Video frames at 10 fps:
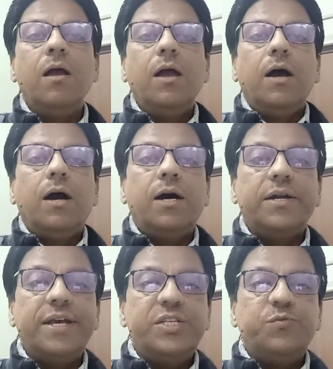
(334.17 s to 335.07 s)
our
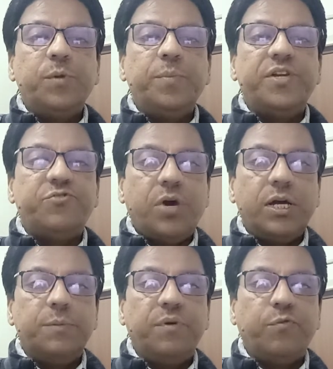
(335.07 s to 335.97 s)
guests will be drunk
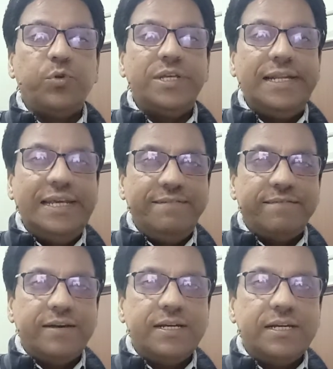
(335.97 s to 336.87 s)
before they leave.
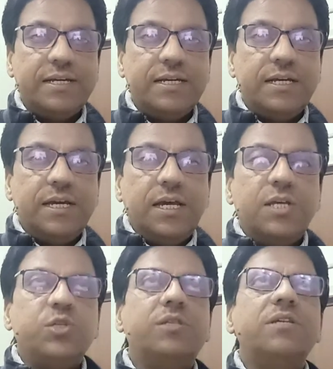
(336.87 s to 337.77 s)
So
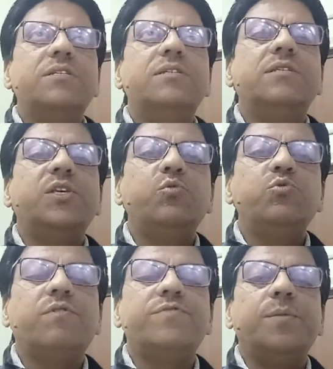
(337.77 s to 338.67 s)
this is the use of
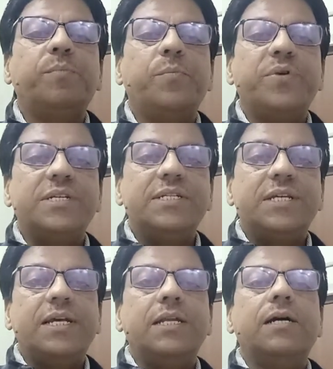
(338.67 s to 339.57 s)
simple present
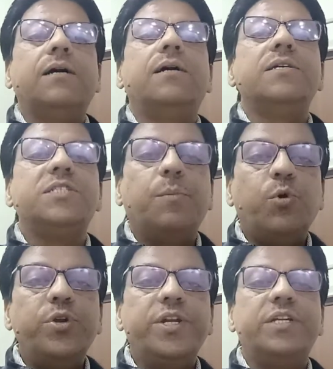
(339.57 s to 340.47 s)
in
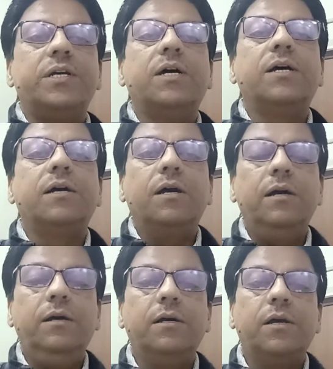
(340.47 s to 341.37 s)
subordinate
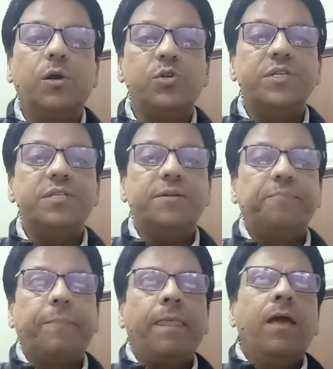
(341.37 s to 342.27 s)
clauses.
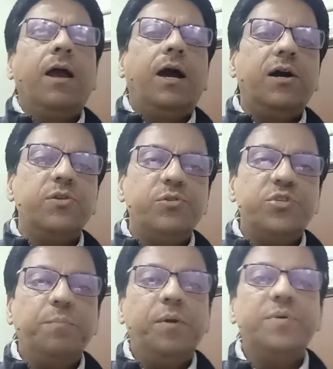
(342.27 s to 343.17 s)
Now simple
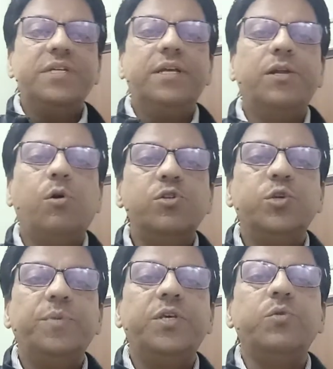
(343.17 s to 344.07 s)
present can also be
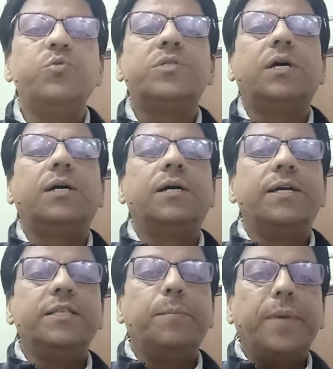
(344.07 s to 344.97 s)
used in the
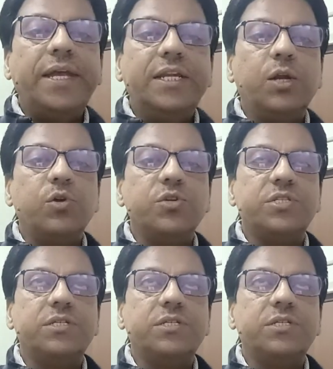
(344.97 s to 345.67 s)
main clause